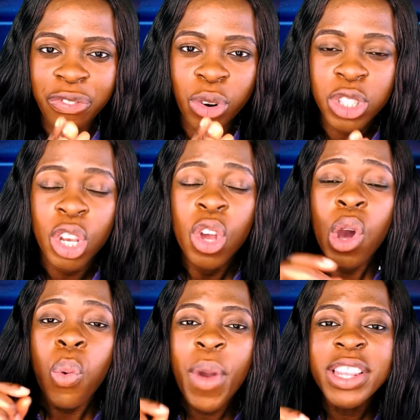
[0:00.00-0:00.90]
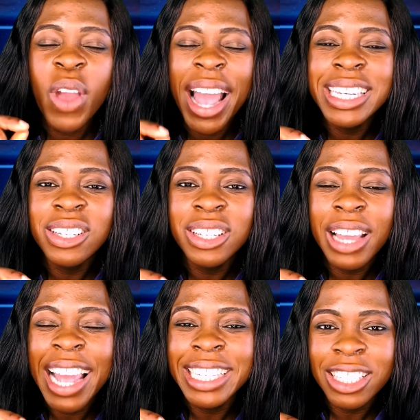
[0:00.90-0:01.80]
for it when you ident
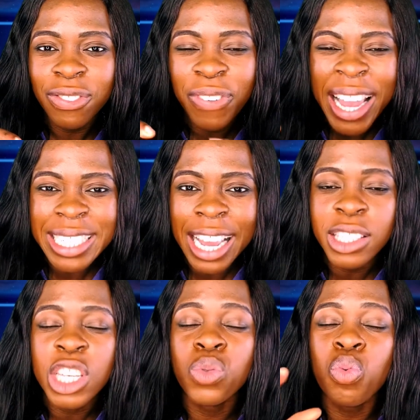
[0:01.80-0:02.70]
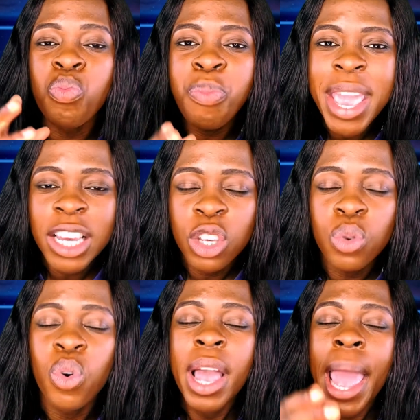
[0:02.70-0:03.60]
identify that it will make
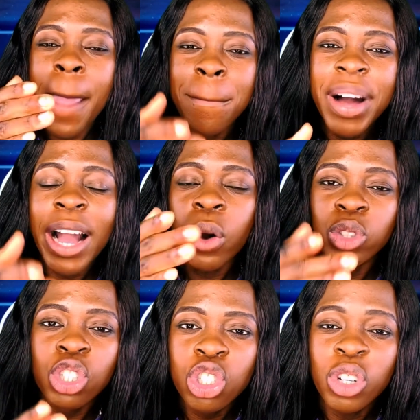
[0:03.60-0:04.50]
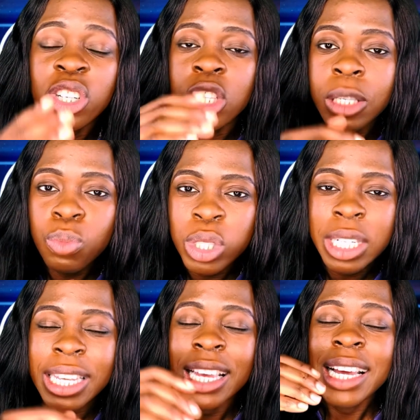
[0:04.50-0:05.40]
you embark on the journey
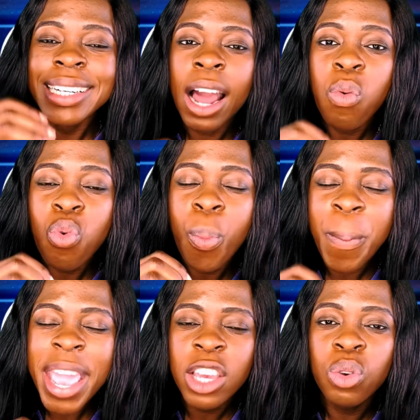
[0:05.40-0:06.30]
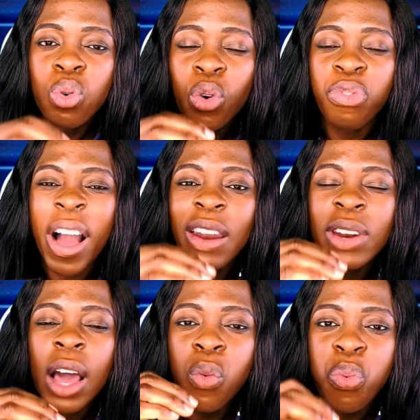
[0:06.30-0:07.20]
smoothly that will make you look for
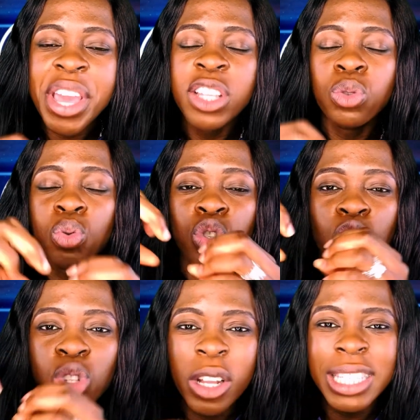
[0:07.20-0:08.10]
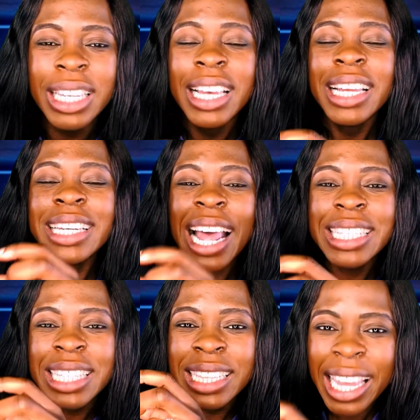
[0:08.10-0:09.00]
another way to sort that
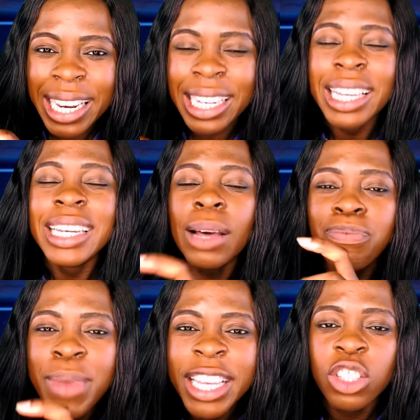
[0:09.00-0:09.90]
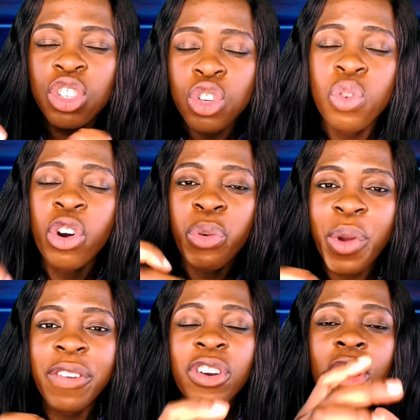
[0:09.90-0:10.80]
thing that makes you
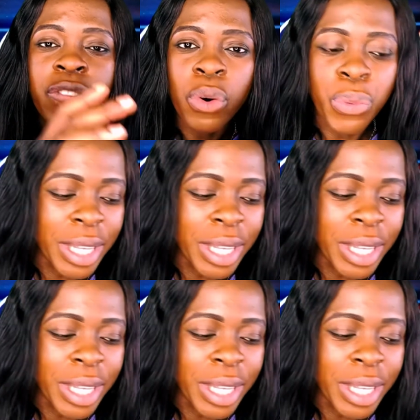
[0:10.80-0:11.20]
crave for